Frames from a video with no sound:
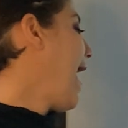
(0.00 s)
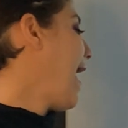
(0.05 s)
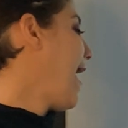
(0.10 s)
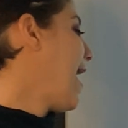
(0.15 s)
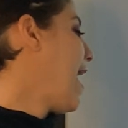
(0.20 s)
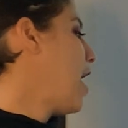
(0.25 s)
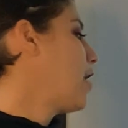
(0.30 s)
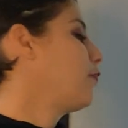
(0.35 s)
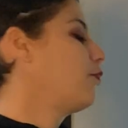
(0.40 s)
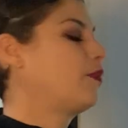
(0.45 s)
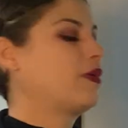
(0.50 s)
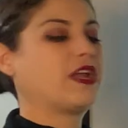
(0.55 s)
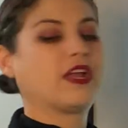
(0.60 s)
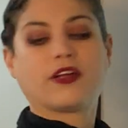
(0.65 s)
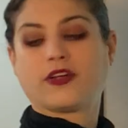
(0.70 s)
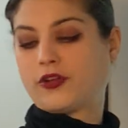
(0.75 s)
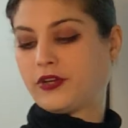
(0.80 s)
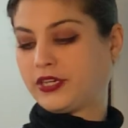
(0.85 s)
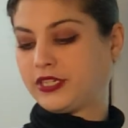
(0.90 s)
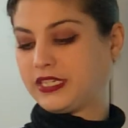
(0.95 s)
And we
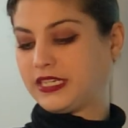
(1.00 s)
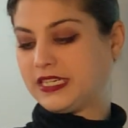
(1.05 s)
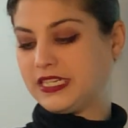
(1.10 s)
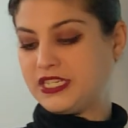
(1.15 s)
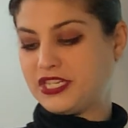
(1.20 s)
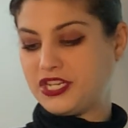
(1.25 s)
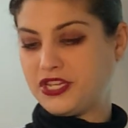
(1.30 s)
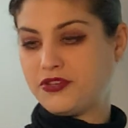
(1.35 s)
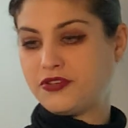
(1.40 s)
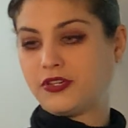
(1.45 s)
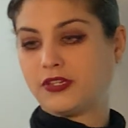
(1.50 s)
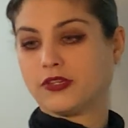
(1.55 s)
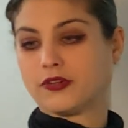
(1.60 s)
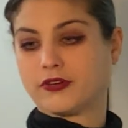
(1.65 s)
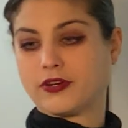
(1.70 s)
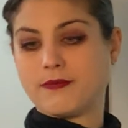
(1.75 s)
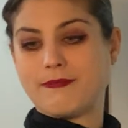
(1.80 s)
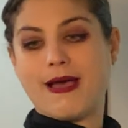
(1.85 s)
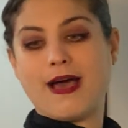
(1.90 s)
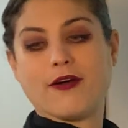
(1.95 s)
are going to continue to
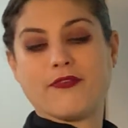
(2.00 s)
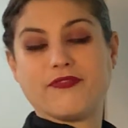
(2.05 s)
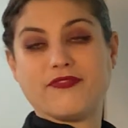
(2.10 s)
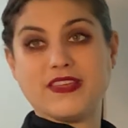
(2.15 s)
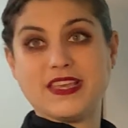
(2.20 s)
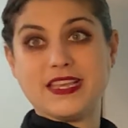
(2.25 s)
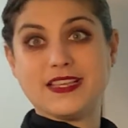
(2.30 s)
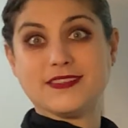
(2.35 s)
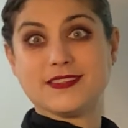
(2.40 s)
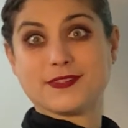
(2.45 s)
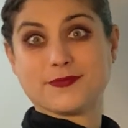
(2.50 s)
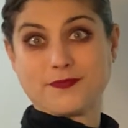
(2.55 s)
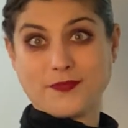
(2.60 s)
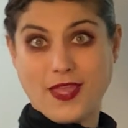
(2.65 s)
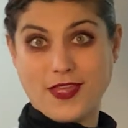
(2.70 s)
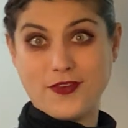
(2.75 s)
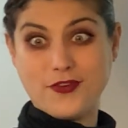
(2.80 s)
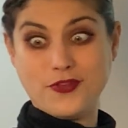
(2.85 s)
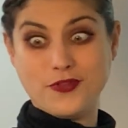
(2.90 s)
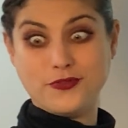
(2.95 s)
learn about these
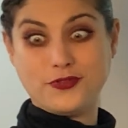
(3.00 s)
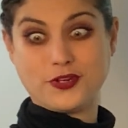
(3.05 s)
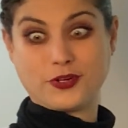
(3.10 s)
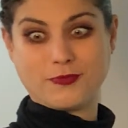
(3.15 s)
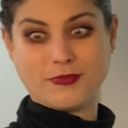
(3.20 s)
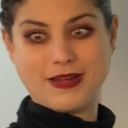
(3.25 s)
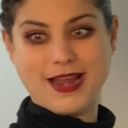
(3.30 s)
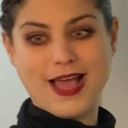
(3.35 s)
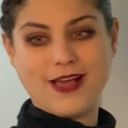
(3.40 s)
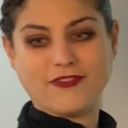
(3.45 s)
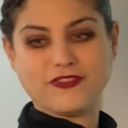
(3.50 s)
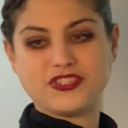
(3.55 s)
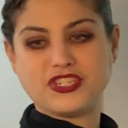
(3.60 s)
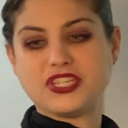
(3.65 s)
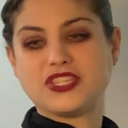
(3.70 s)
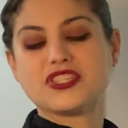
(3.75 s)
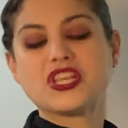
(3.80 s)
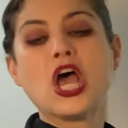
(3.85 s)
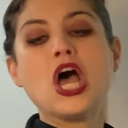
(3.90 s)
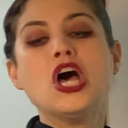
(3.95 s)
new
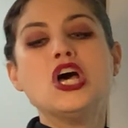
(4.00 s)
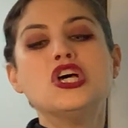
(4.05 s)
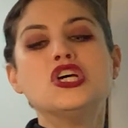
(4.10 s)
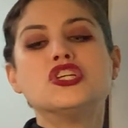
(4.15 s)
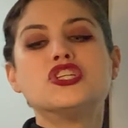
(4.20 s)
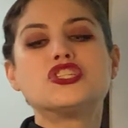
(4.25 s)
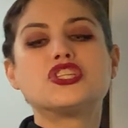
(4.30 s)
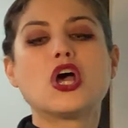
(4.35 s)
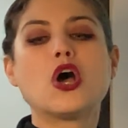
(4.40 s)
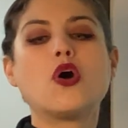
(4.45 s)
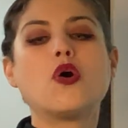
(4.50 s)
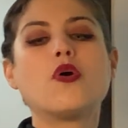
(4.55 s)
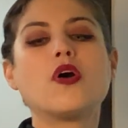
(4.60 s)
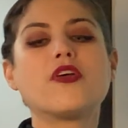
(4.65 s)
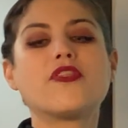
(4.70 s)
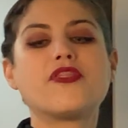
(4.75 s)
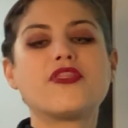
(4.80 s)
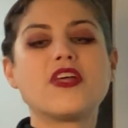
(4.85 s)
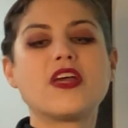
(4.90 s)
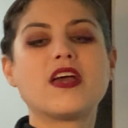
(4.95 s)
terminologies.
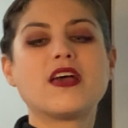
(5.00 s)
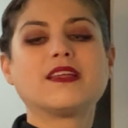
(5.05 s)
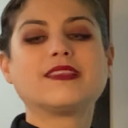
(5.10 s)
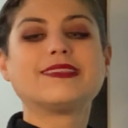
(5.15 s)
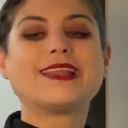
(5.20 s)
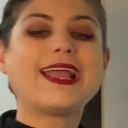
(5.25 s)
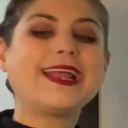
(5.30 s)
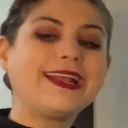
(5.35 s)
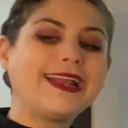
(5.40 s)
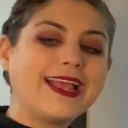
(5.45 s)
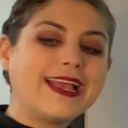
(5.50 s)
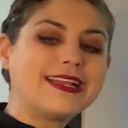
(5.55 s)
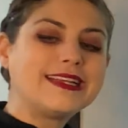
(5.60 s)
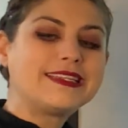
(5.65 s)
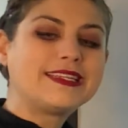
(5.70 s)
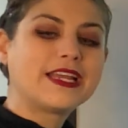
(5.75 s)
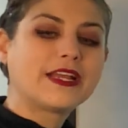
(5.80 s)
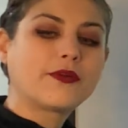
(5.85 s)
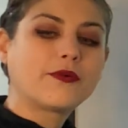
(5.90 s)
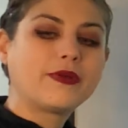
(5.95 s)
So the late
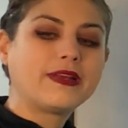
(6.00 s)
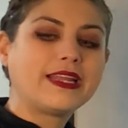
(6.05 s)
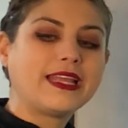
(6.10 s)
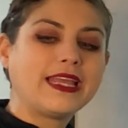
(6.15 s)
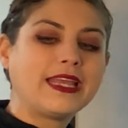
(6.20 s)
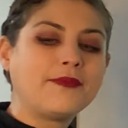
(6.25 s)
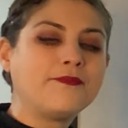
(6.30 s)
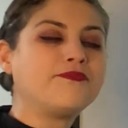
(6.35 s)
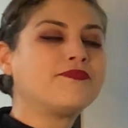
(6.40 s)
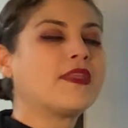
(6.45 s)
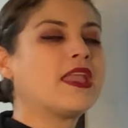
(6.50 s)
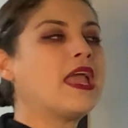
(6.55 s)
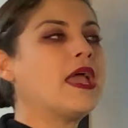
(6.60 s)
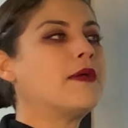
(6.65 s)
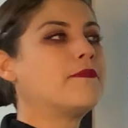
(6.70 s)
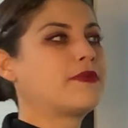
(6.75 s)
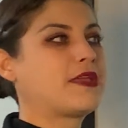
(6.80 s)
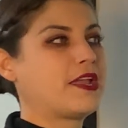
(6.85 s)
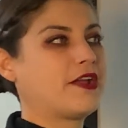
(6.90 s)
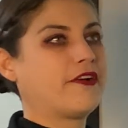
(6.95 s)
antiquity
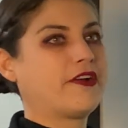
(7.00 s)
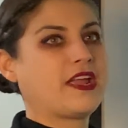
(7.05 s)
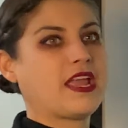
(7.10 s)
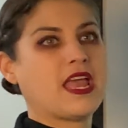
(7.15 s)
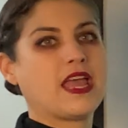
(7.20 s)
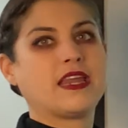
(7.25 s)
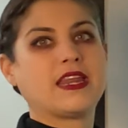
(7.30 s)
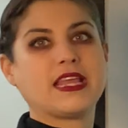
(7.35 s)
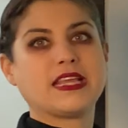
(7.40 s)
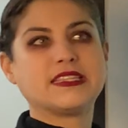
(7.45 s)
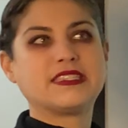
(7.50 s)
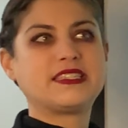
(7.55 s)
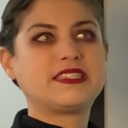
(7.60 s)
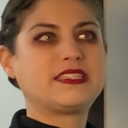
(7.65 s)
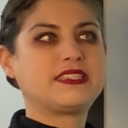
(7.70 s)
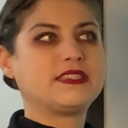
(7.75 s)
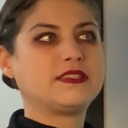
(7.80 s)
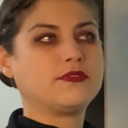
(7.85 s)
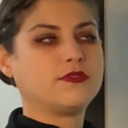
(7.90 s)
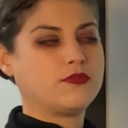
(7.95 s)
period
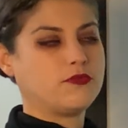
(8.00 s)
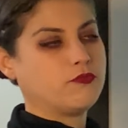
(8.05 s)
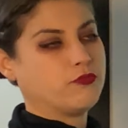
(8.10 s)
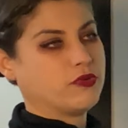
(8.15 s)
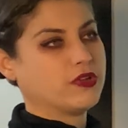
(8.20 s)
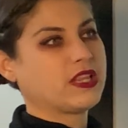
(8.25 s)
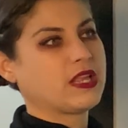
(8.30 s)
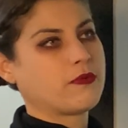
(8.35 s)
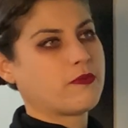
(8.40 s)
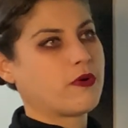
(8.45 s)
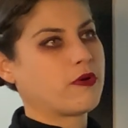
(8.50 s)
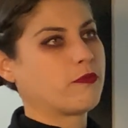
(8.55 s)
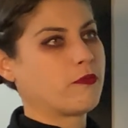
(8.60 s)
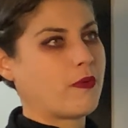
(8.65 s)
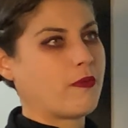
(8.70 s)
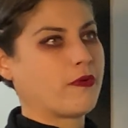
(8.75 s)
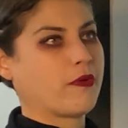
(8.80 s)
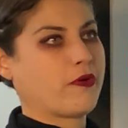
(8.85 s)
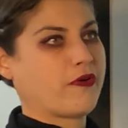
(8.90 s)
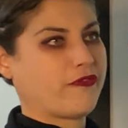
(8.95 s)
is really what
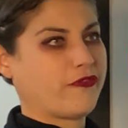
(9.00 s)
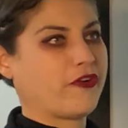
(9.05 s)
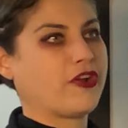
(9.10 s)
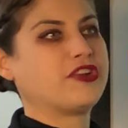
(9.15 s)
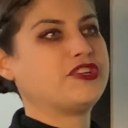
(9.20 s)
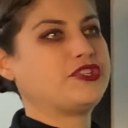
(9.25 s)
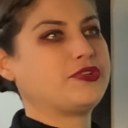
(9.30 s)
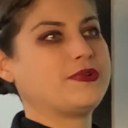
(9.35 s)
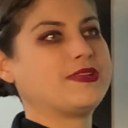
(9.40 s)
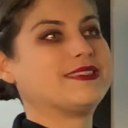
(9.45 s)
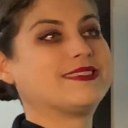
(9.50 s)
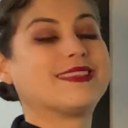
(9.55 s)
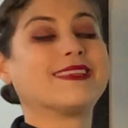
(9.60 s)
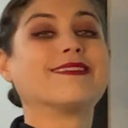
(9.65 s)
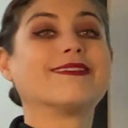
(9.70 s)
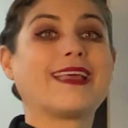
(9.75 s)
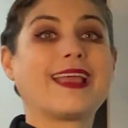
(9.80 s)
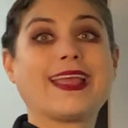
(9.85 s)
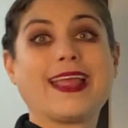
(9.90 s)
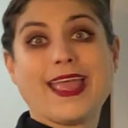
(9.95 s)
we're referring to is the
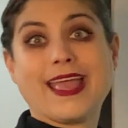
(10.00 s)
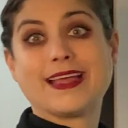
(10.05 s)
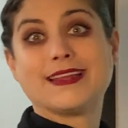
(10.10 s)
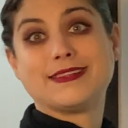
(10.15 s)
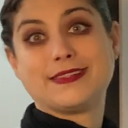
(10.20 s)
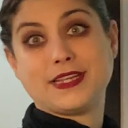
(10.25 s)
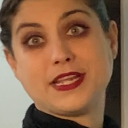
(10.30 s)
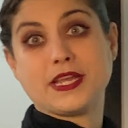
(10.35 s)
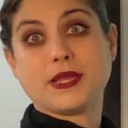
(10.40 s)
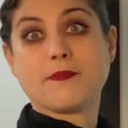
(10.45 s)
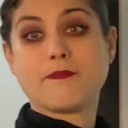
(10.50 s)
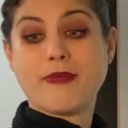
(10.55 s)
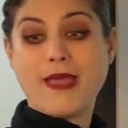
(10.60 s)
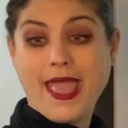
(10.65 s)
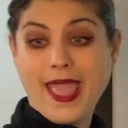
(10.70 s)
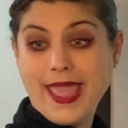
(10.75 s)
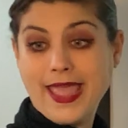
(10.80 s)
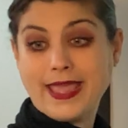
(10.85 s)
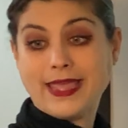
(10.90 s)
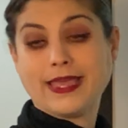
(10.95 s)
late antique
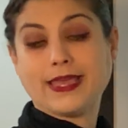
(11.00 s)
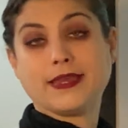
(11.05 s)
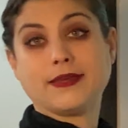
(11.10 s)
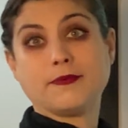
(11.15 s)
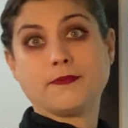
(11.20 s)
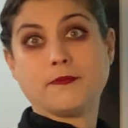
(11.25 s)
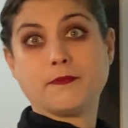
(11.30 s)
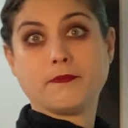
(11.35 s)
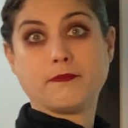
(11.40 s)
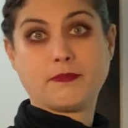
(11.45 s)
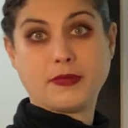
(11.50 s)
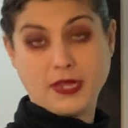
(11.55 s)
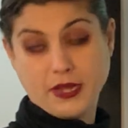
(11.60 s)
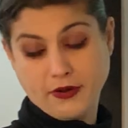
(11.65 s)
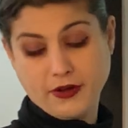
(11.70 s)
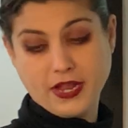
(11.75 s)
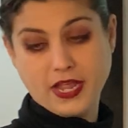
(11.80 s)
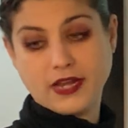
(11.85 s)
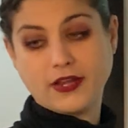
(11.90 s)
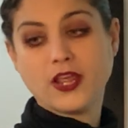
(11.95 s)
pagan
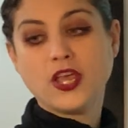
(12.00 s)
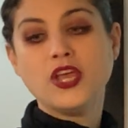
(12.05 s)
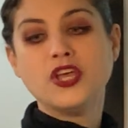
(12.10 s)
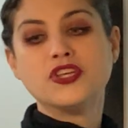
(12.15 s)
period.